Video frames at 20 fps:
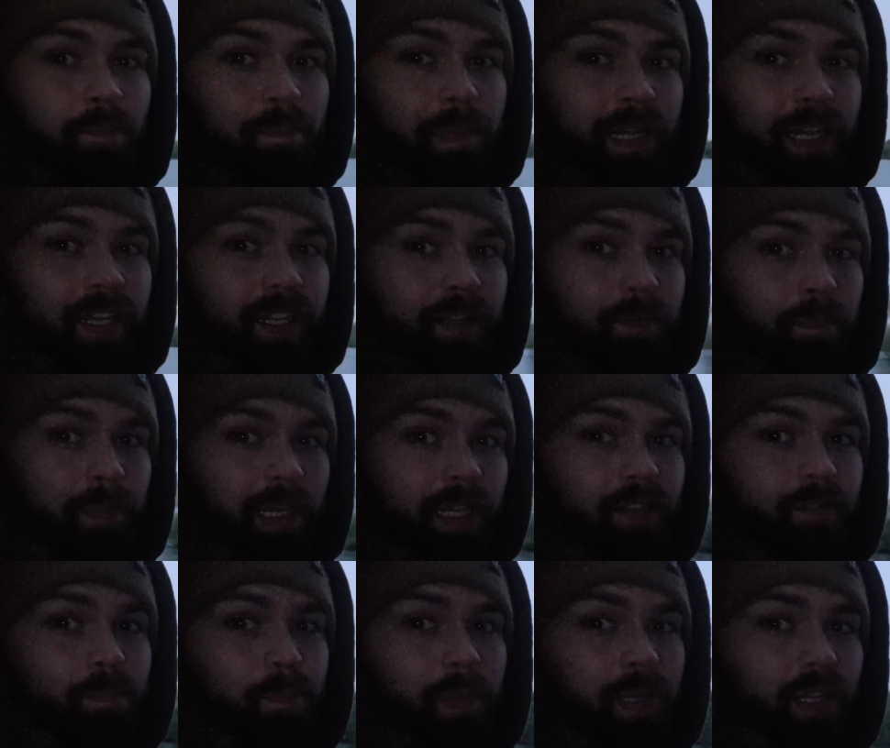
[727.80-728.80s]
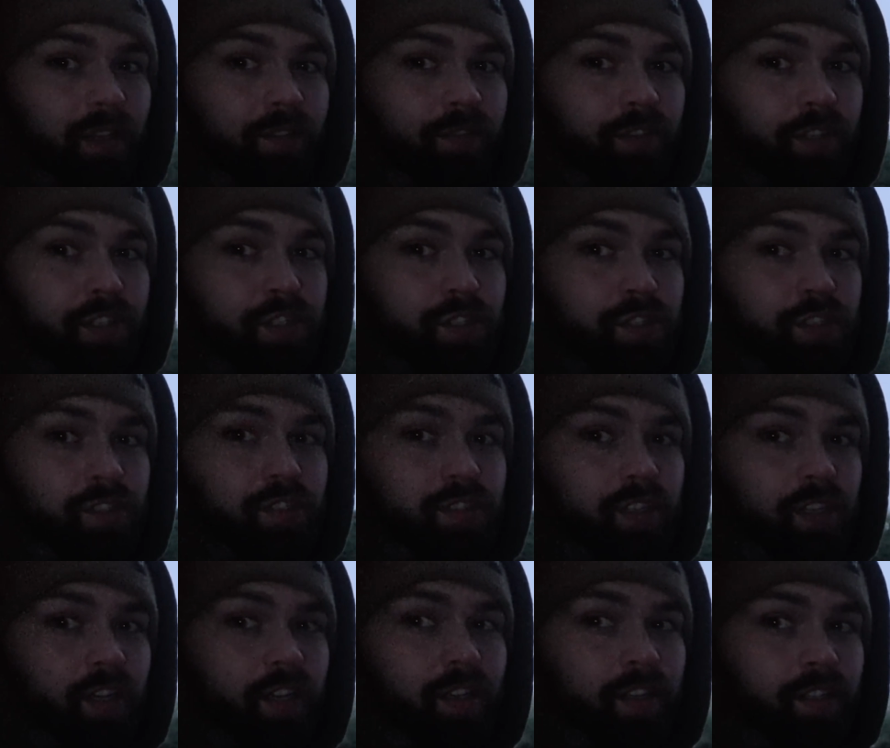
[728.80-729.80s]
Big fish just
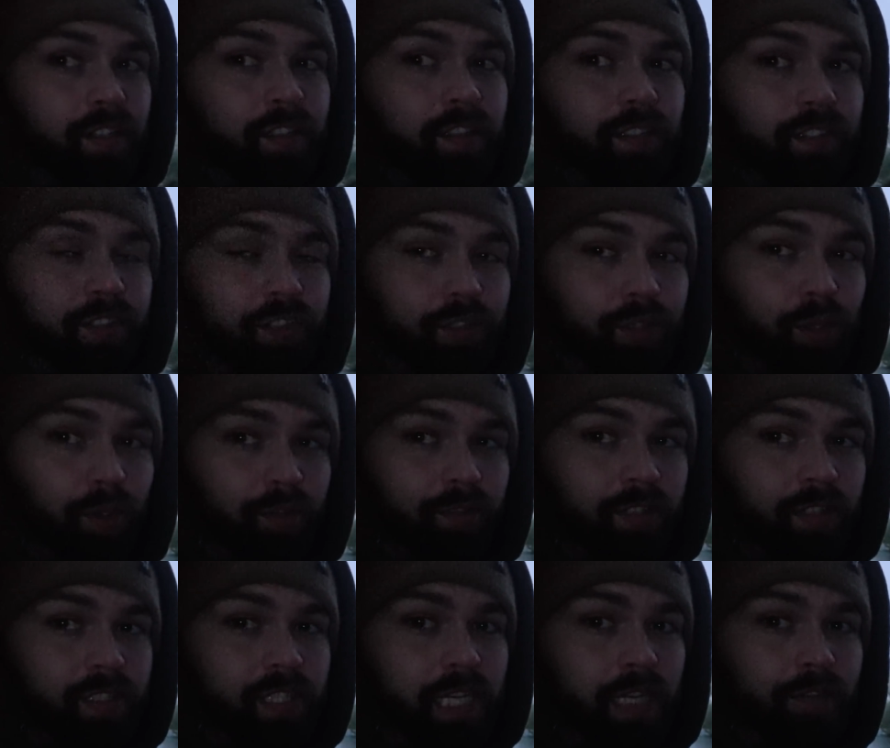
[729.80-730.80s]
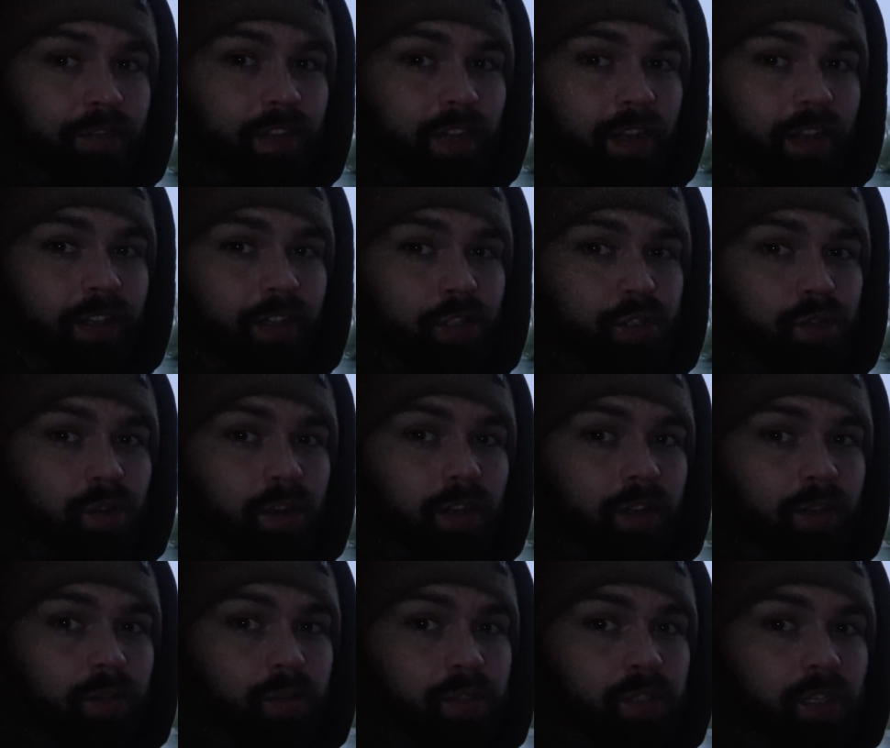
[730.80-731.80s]
hoofed itself out in a
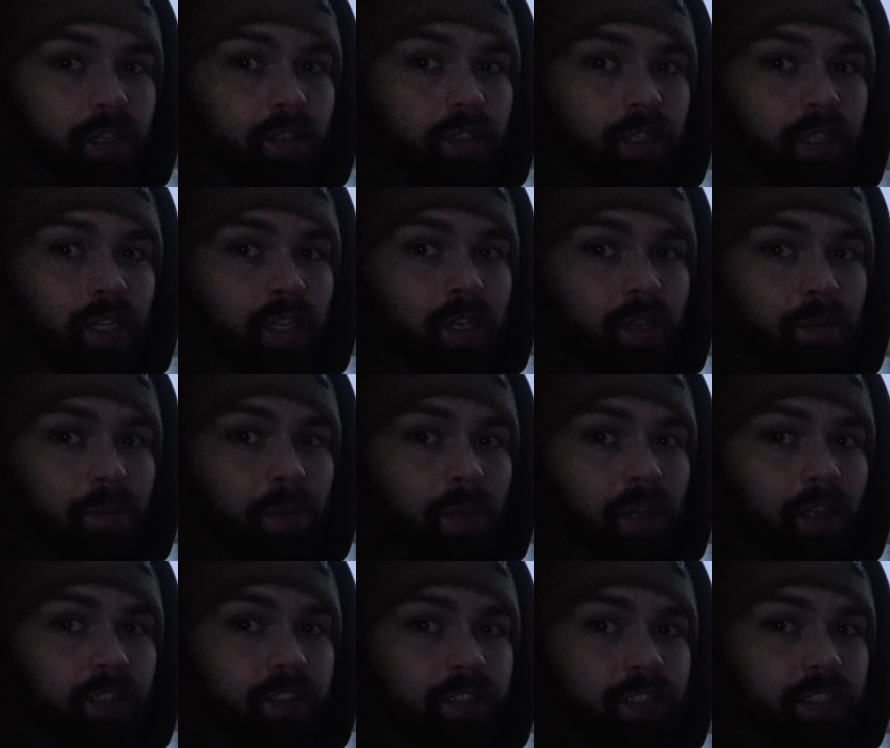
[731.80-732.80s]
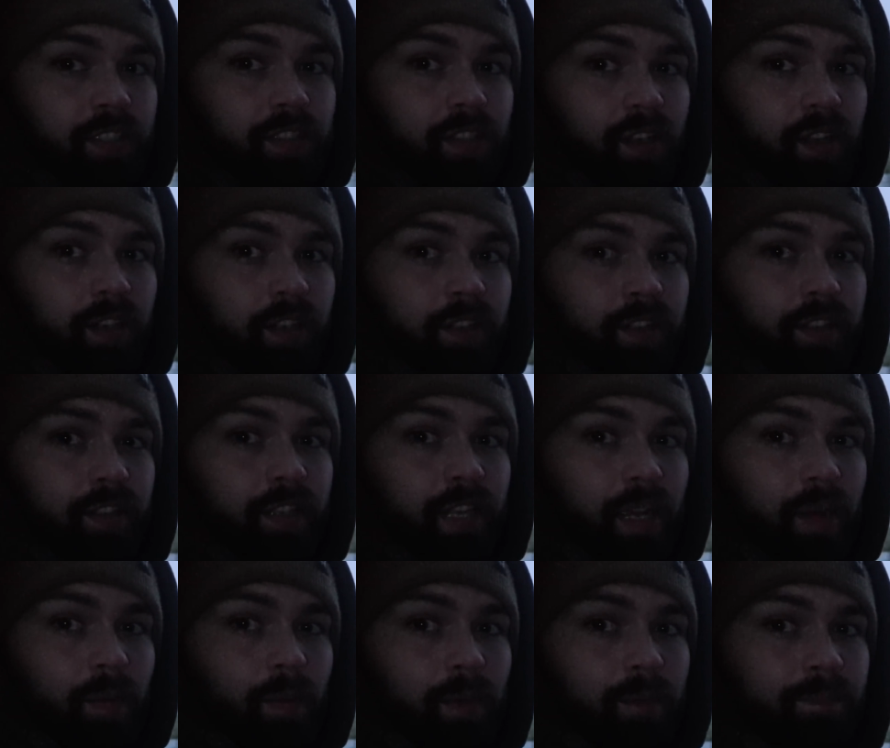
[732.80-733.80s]
triangle, so past this island and
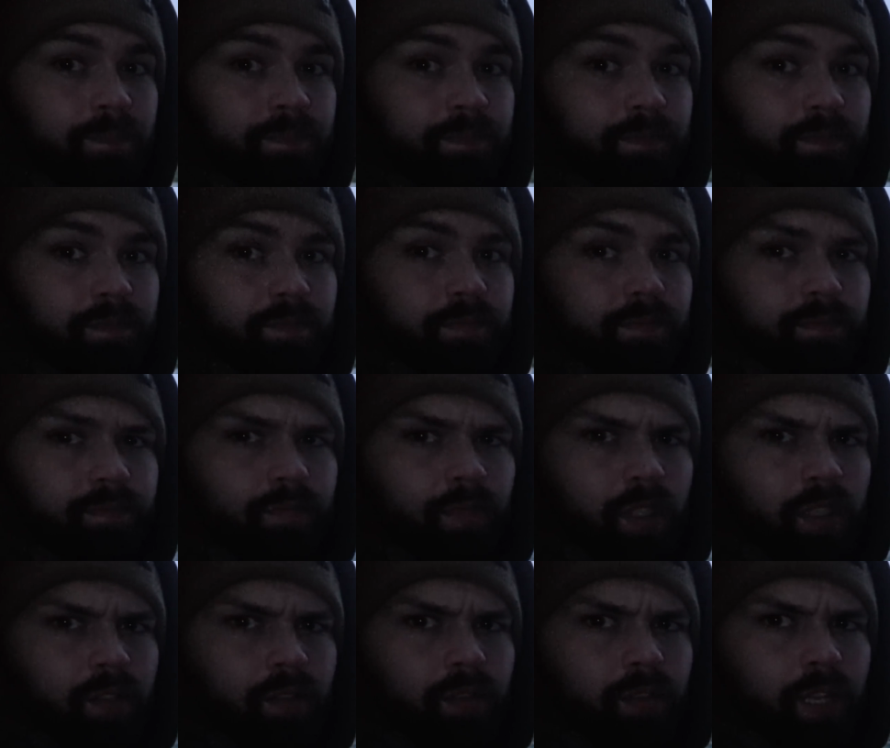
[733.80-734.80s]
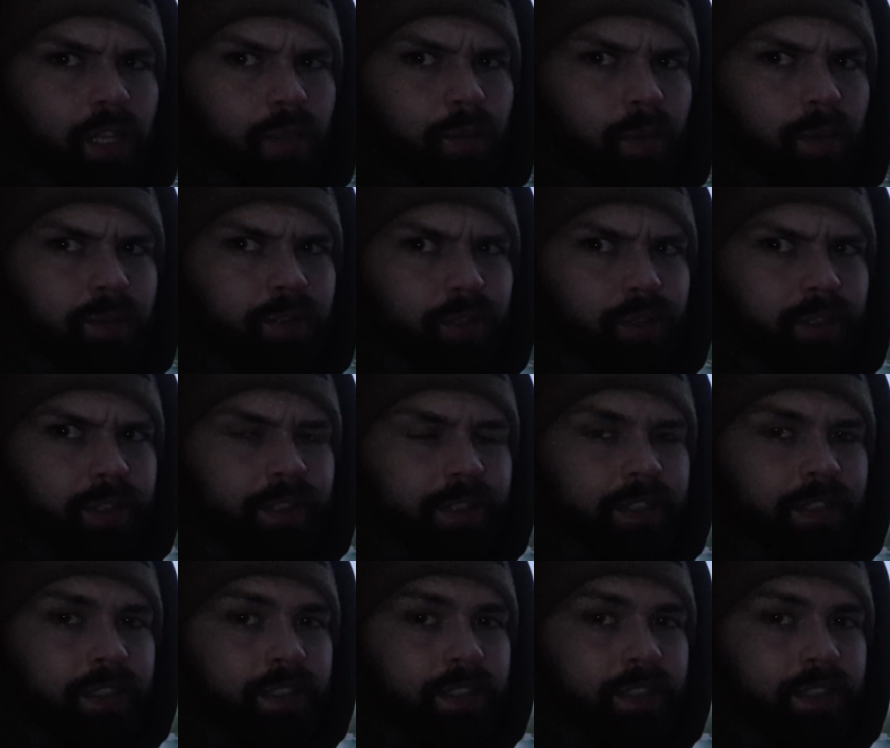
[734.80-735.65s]
that one, sorry,